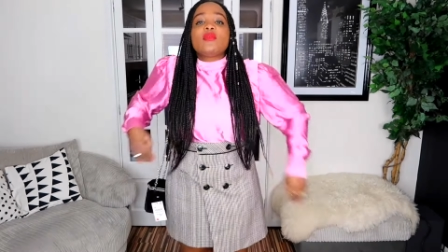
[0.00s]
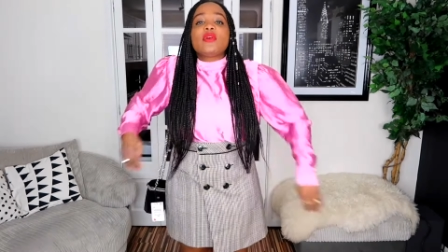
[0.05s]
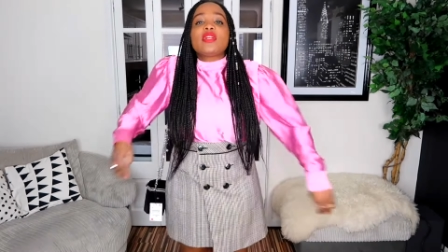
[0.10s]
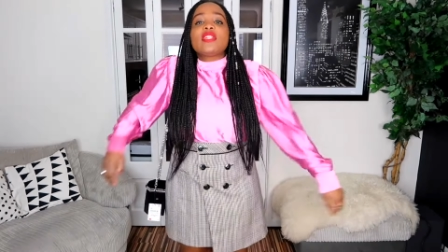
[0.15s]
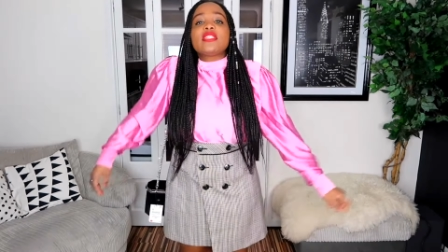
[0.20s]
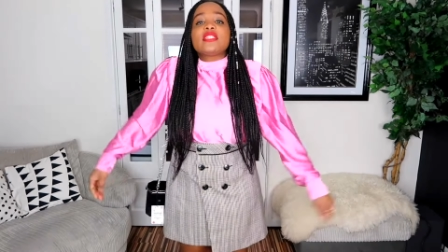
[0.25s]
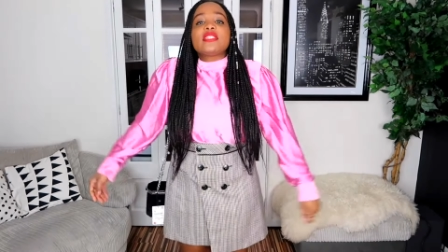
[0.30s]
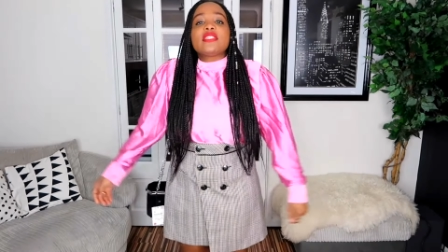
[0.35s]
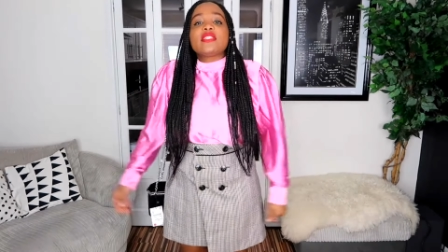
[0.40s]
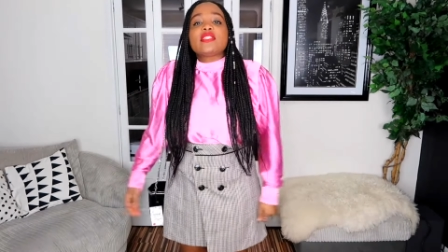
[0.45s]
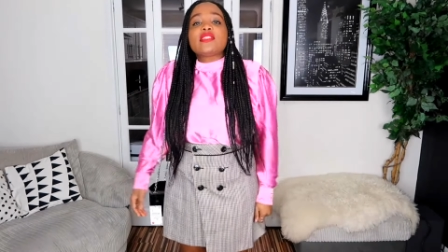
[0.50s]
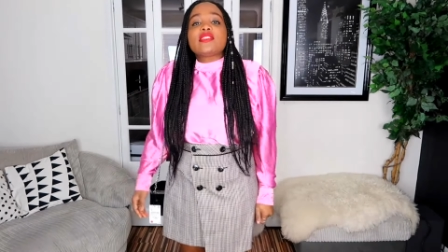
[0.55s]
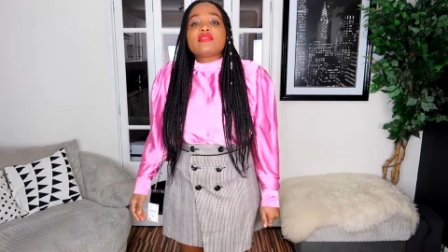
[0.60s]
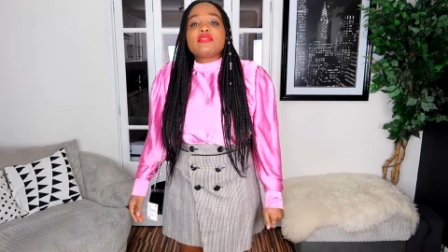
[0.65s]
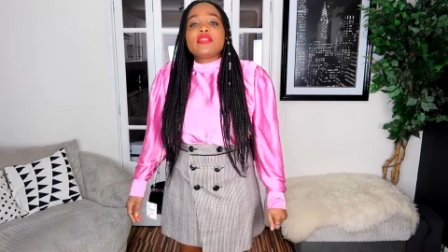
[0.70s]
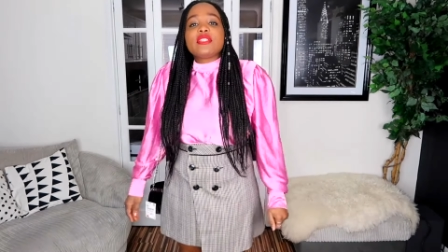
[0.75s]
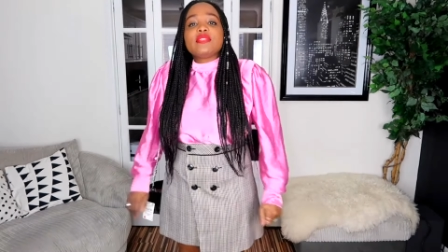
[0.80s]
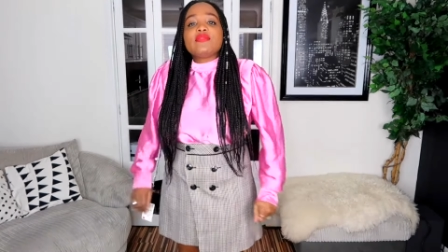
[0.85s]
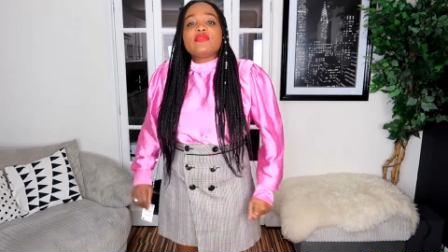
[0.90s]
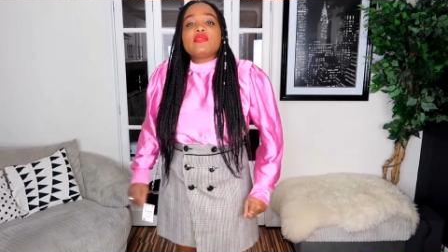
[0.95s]
What a
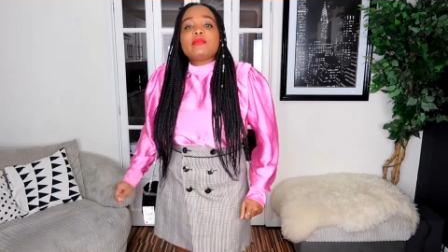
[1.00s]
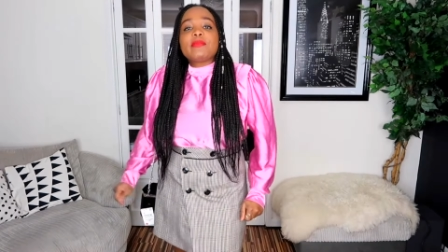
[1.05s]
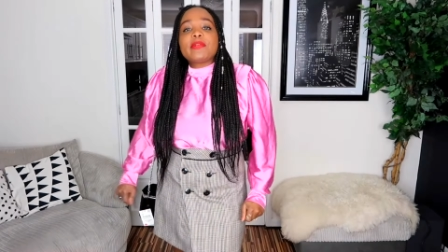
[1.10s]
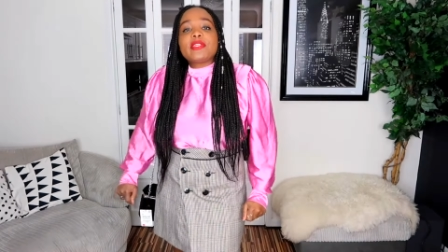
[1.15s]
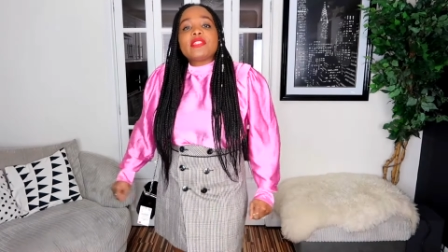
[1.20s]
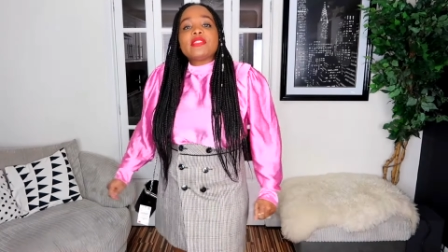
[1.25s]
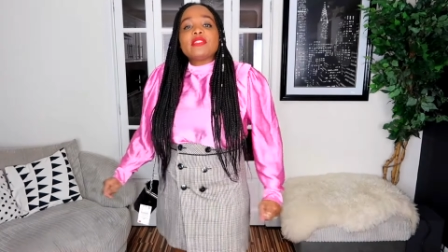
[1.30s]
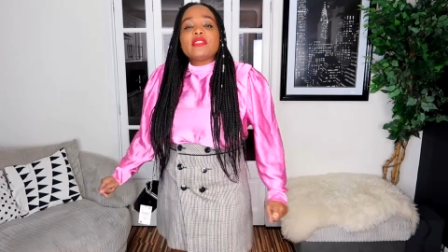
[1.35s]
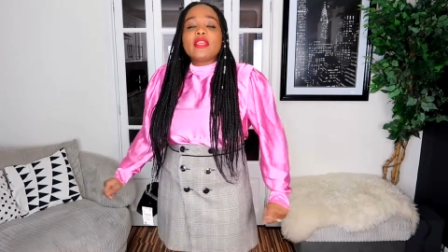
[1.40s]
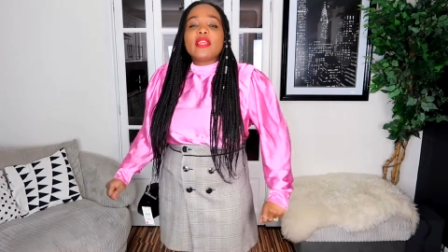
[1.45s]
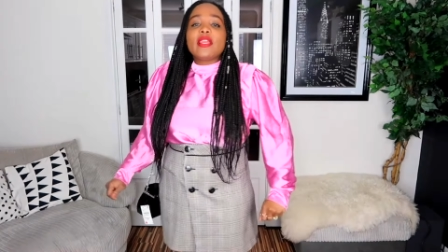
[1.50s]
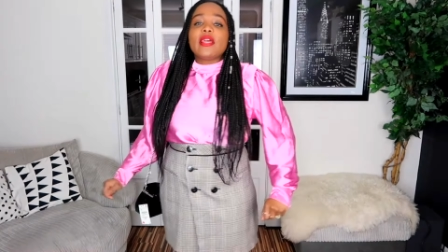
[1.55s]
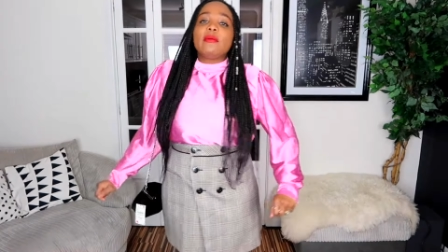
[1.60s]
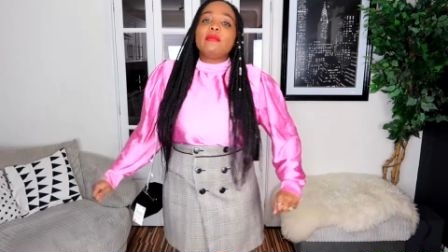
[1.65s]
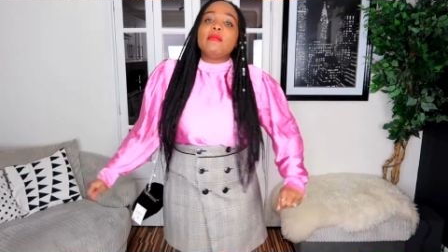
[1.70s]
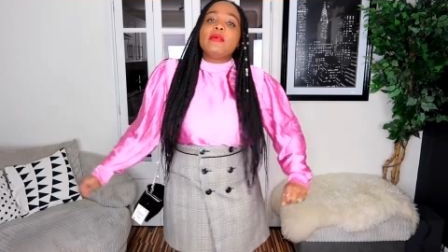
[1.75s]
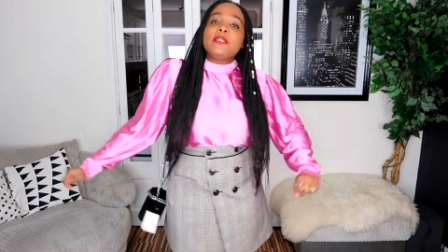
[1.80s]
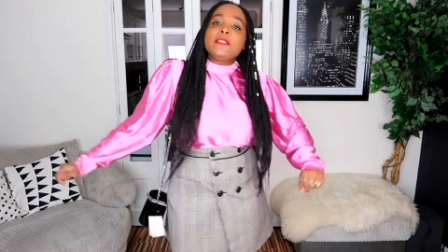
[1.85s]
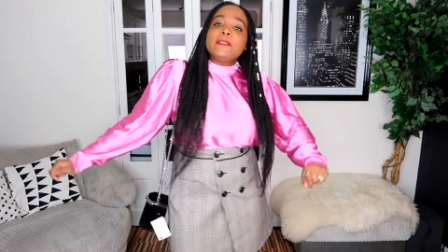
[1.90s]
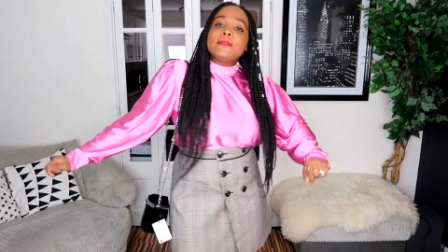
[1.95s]
disgraceful person I am.